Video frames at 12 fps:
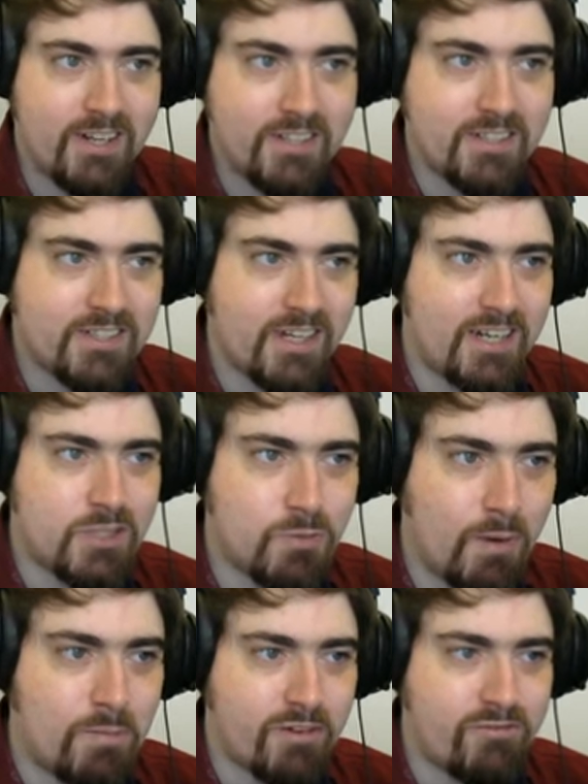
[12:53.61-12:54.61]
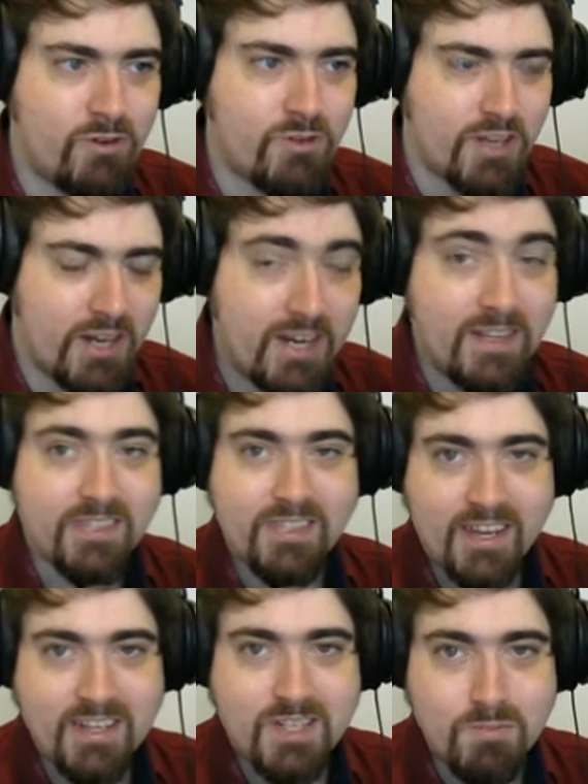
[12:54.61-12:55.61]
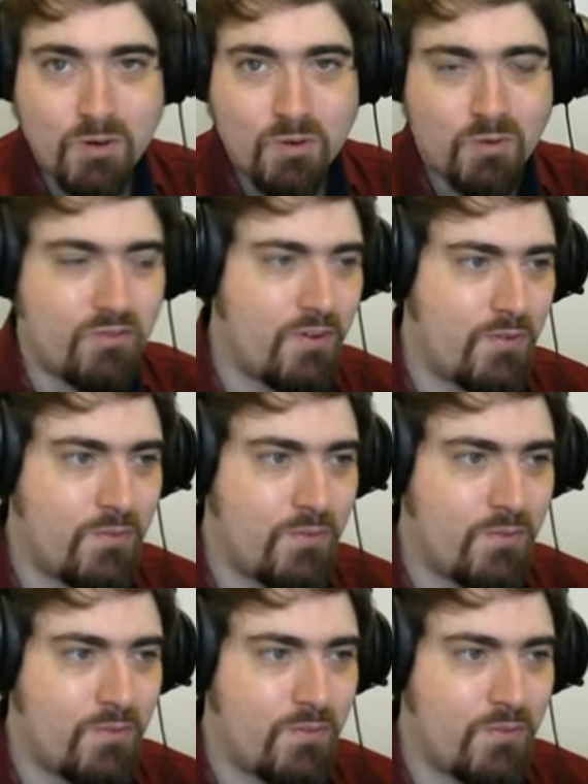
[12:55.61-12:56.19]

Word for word: to sideswipe the cruiser. Nice move.